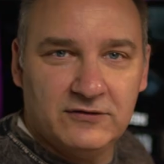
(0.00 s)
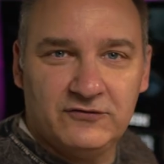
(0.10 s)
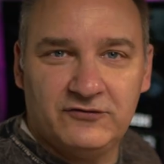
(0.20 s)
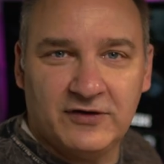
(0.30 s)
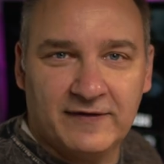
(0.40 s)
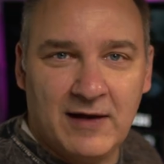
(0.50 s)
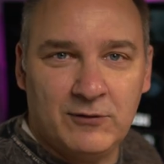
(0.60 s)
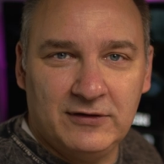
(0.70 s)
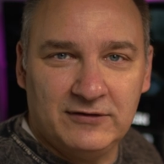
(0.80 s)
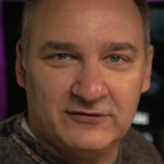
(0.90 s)
Did you get that
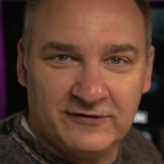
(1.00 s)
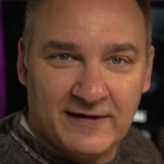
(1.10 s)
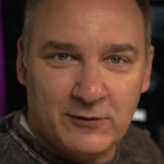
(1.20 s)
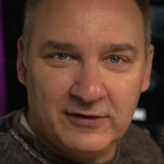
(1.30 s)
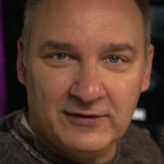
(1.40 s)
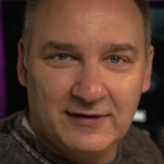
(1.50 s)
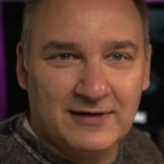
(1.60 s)
one? Did you get that one?